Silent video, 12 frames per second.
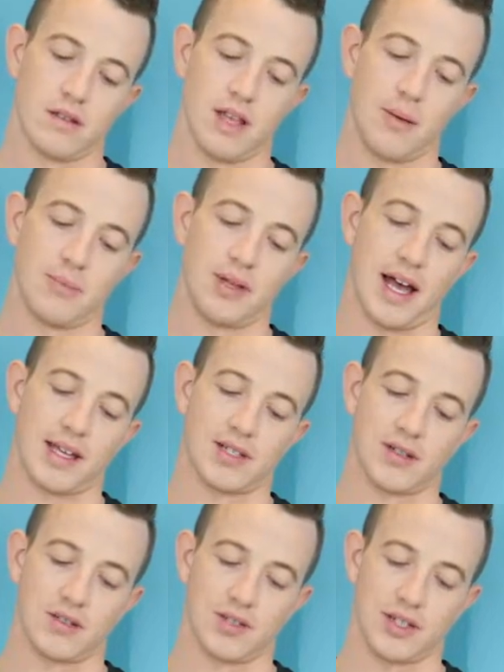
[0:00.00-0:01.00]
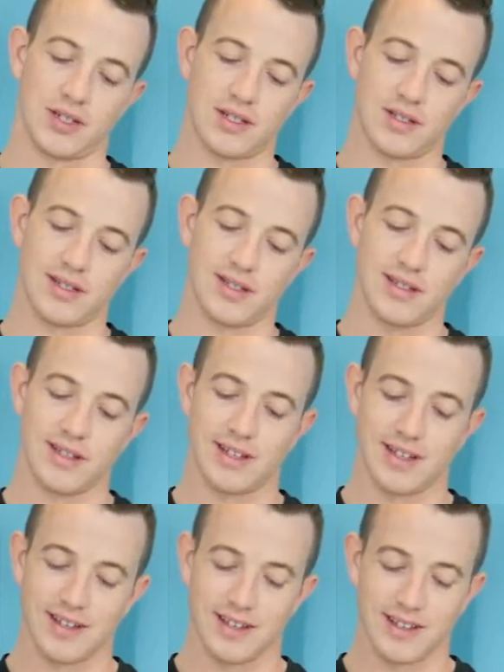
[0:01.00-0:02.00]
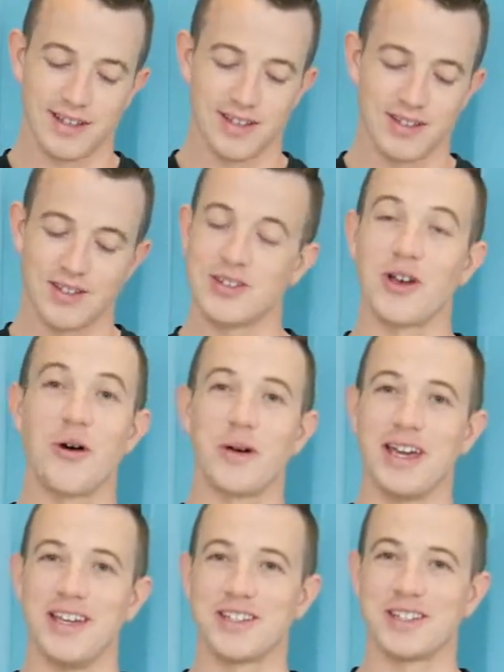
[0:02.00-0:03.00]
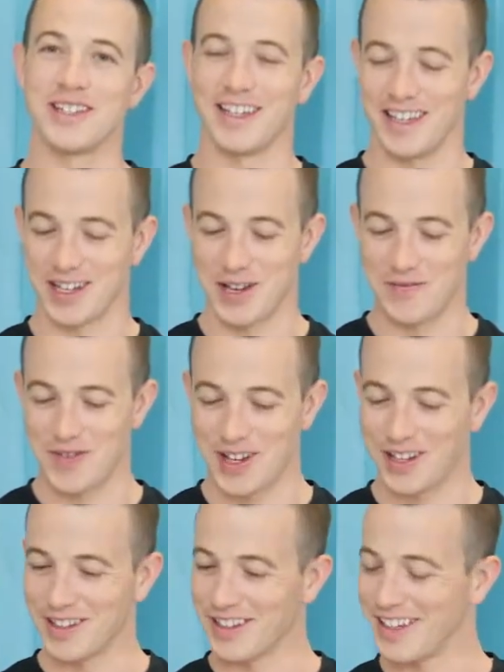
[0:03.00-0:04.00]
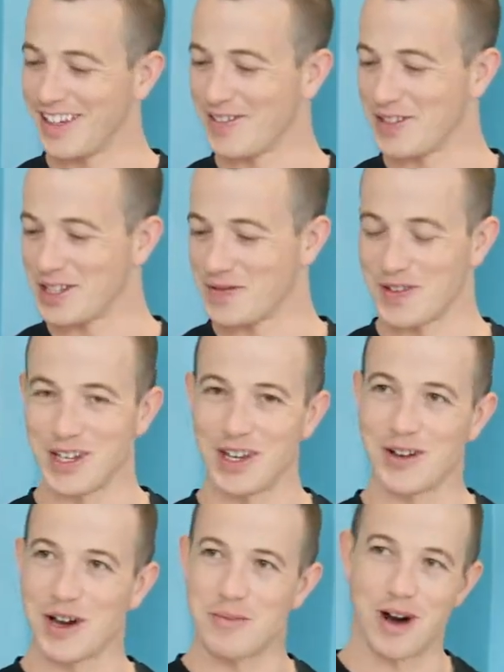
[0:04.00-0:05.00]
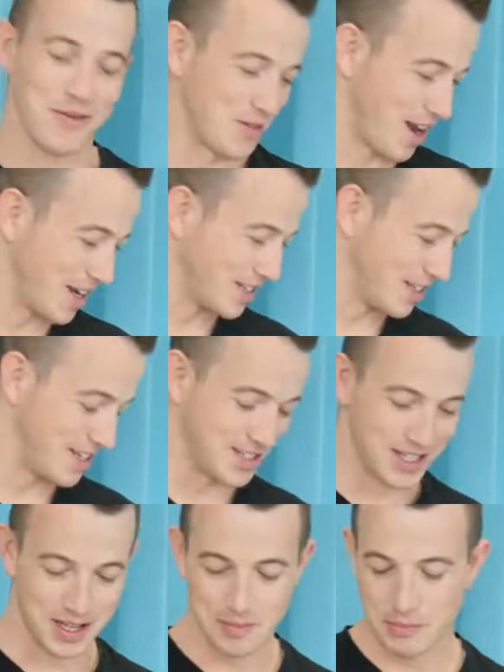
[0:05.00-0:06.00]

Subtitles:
That plastic will just so easily and conveniently for this video come off nice and easy.